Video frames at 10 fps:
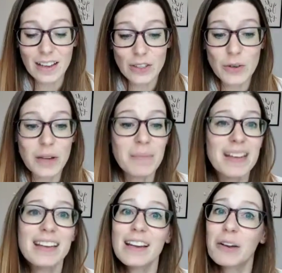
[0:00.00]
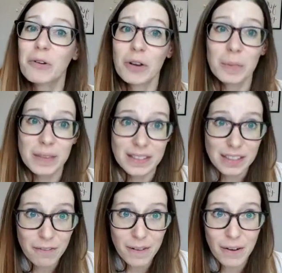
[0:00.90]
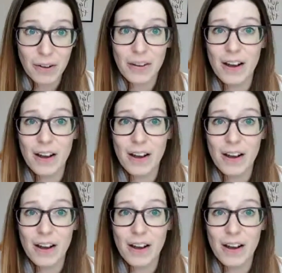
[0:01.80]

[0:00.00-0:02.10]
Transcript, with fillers: You can make it incredibly difficult